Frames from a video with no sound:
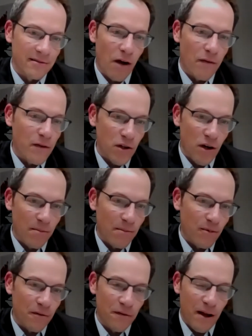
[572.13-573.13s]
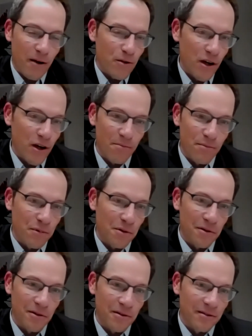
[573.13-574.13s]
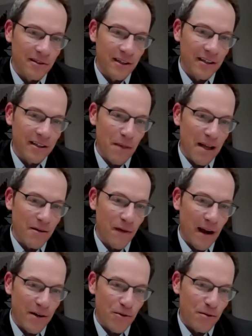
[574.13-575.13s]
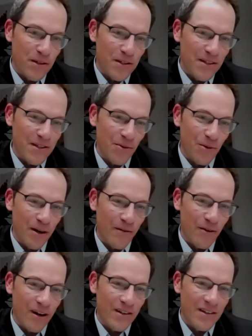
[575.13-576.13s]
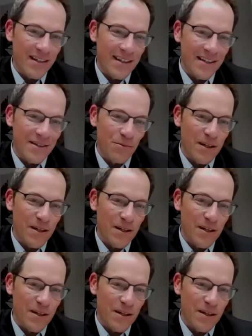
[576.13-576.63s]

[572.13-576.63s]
coffee shop or a flower shop or a manufacturing business or whatever else it is.